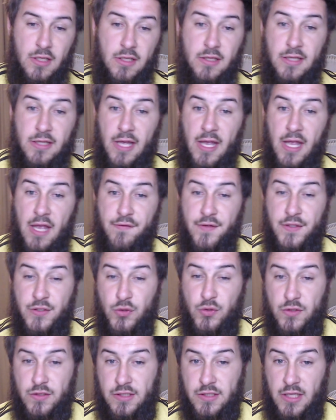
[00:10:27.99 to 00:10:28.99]
they have
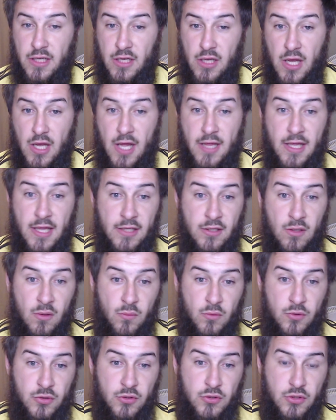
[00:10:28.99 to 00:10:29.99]
interest there and they don't
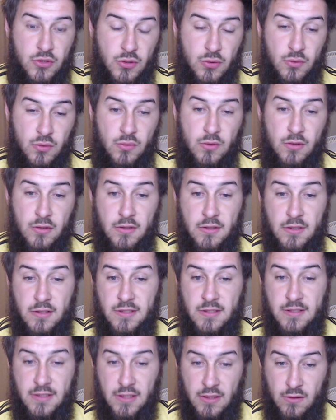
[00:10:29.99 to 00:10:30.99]
want you to
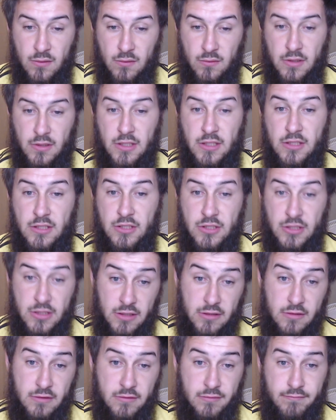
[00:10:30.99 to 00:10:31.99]
steal their
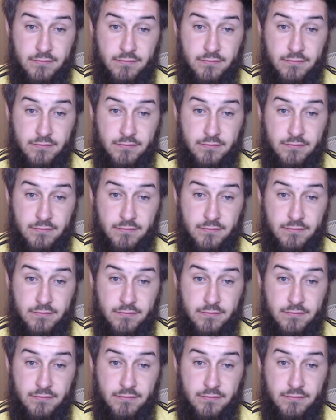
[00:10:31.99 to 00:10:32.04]
shit.